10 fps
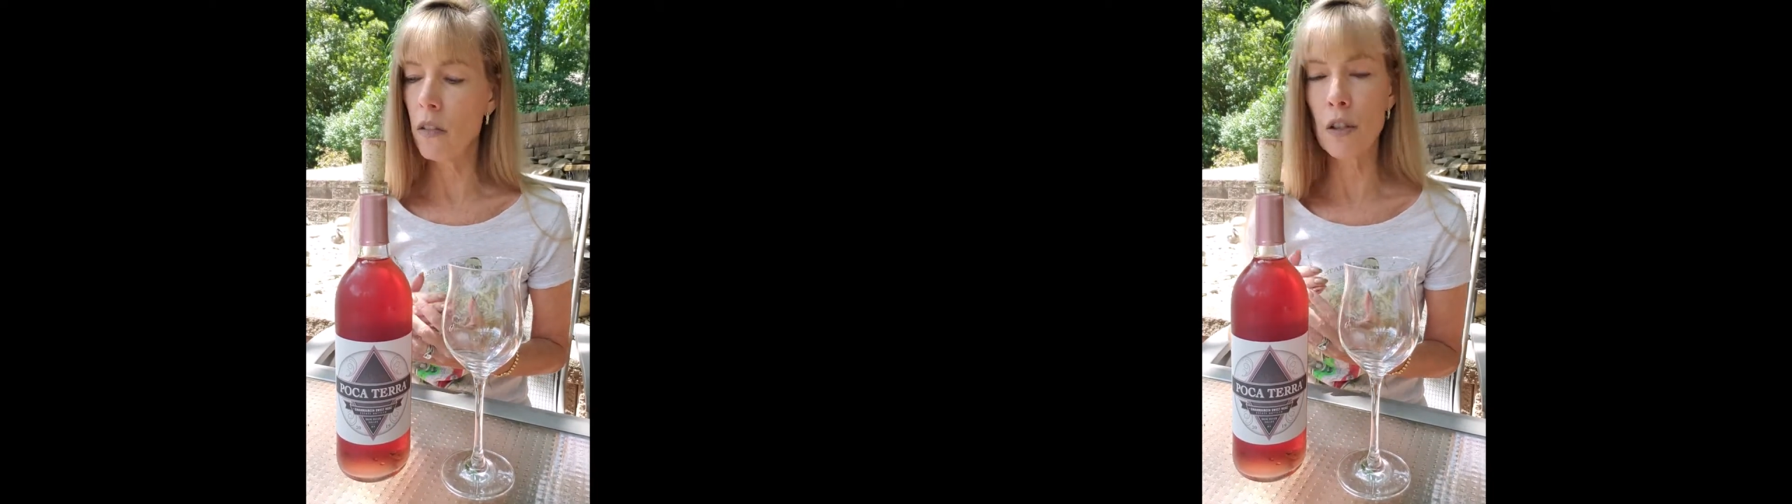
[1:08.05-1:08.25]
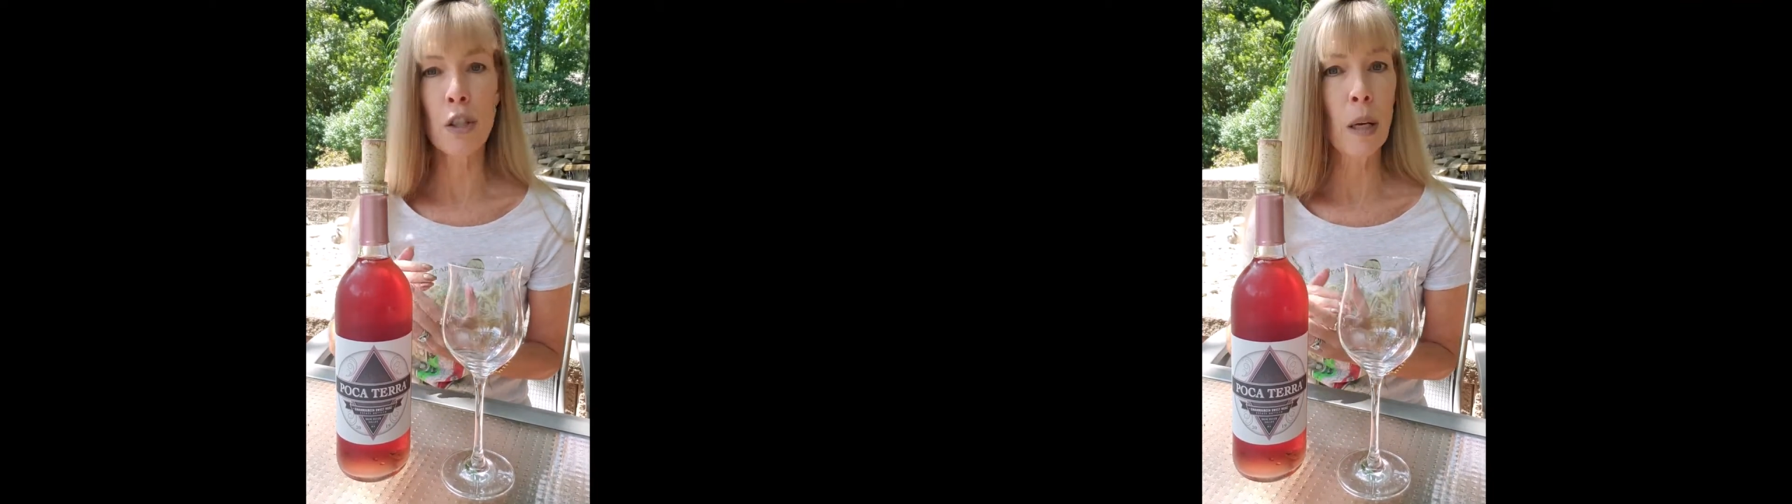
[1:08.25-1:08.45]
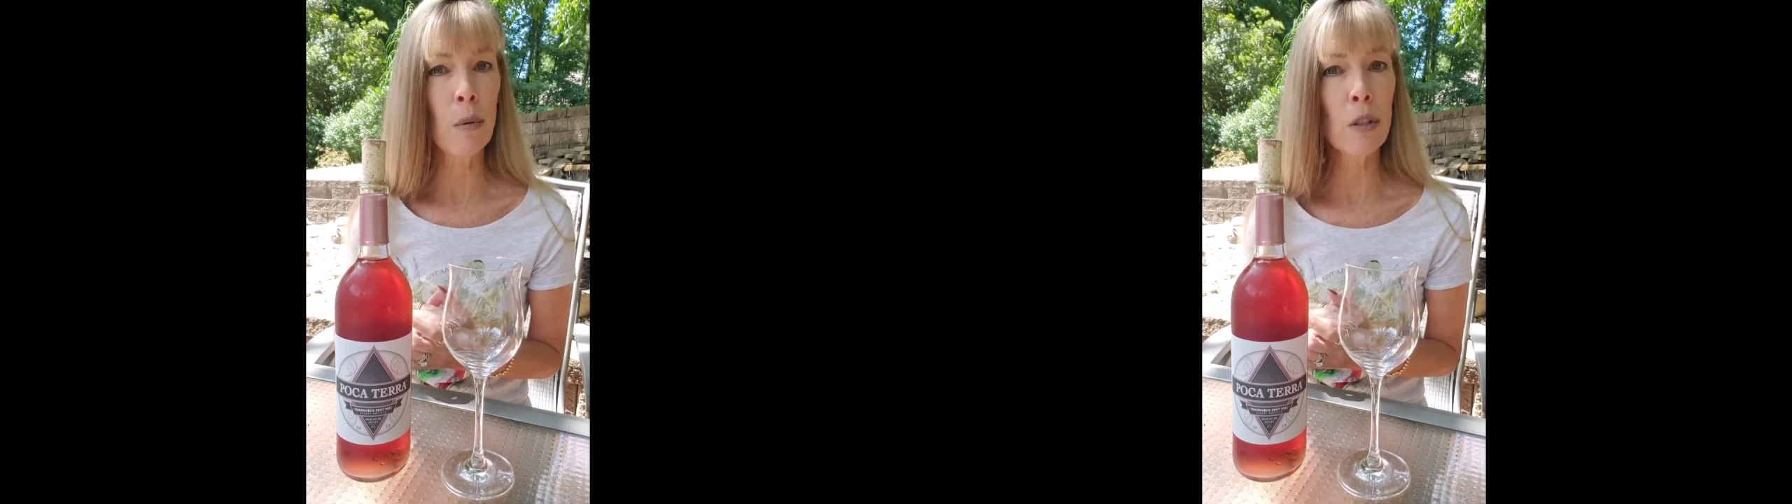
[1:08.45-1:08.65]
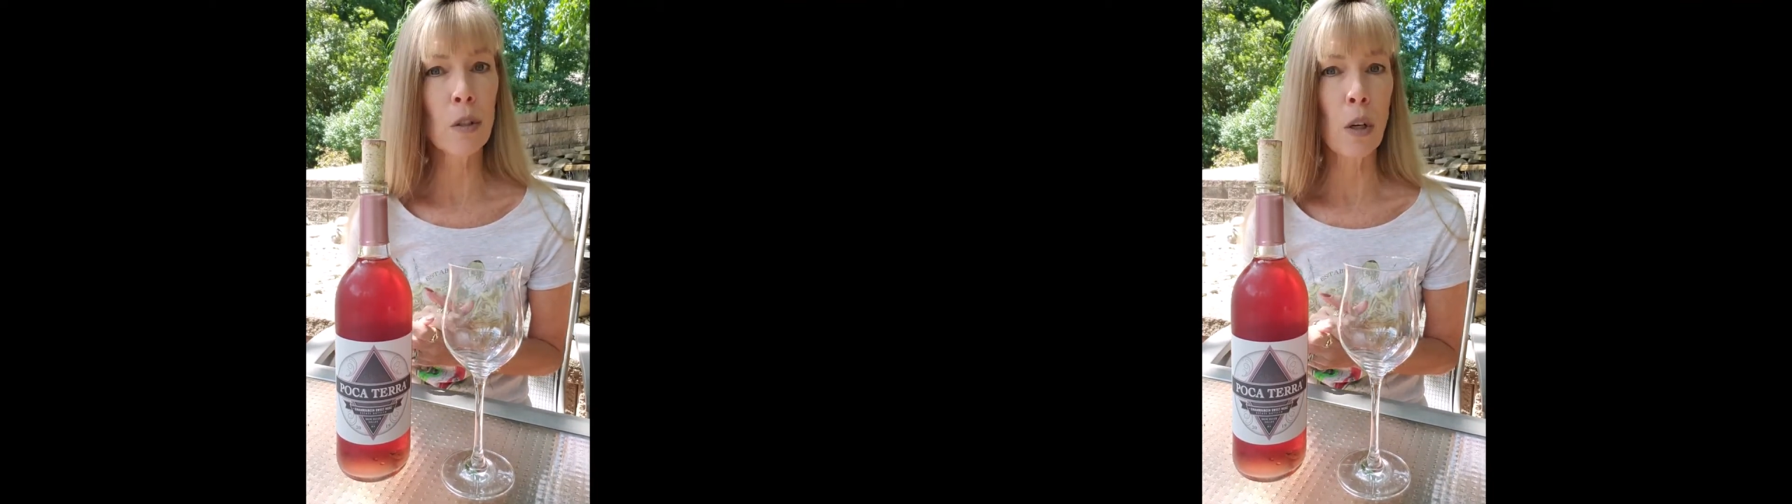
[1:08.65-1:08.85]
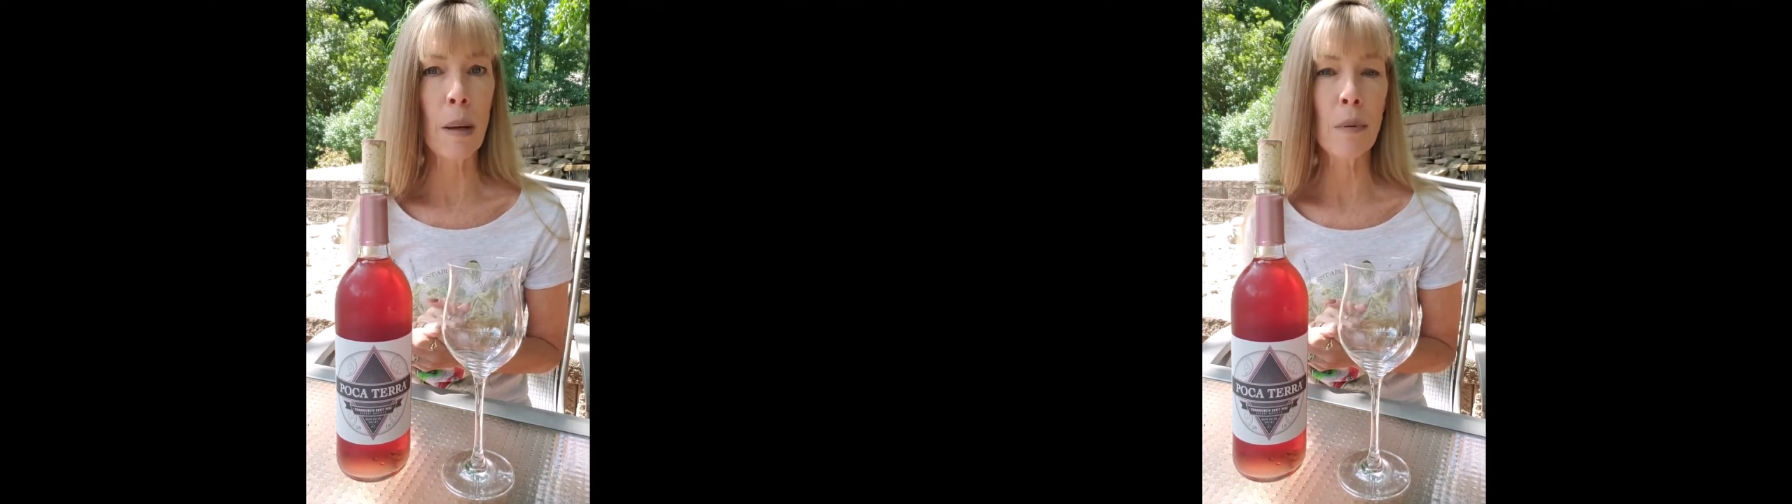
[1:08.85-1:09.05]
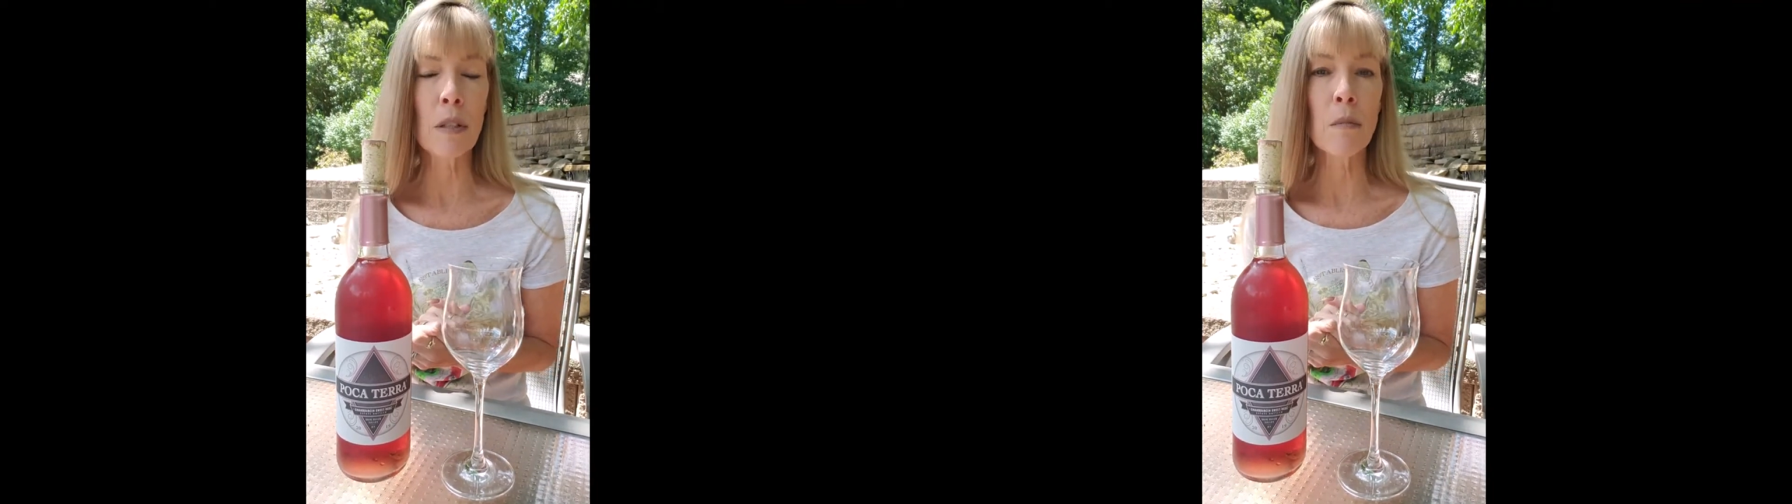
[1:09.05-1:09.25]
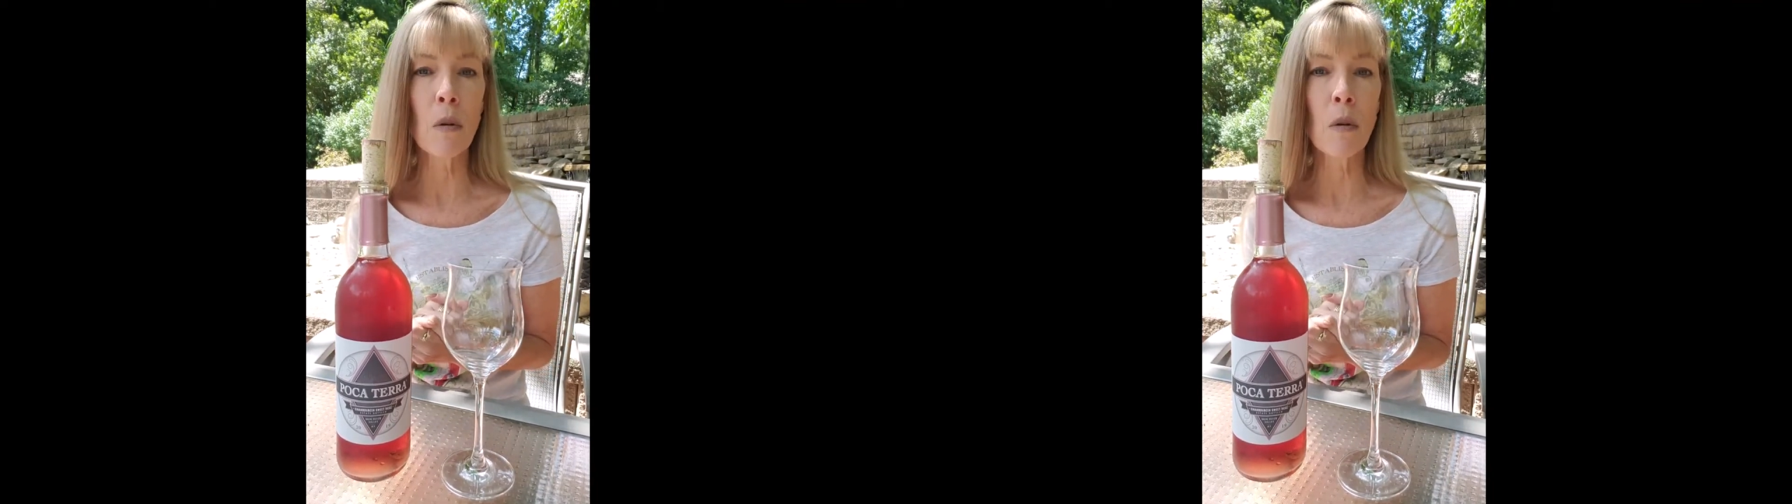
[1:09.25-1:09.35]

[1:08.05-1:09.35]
the Chambourcin grape is